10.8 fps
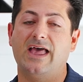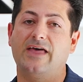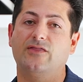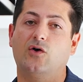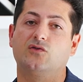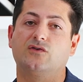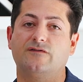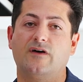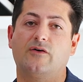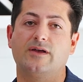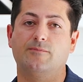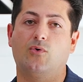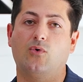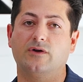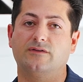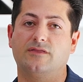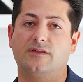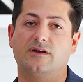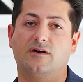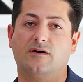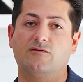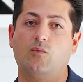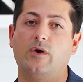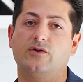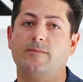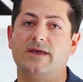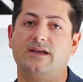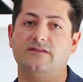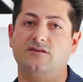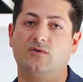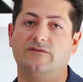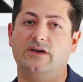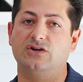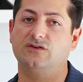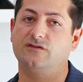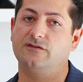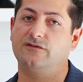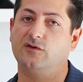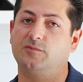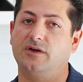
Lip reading: and those are very important to think of when you're making these renovations in the first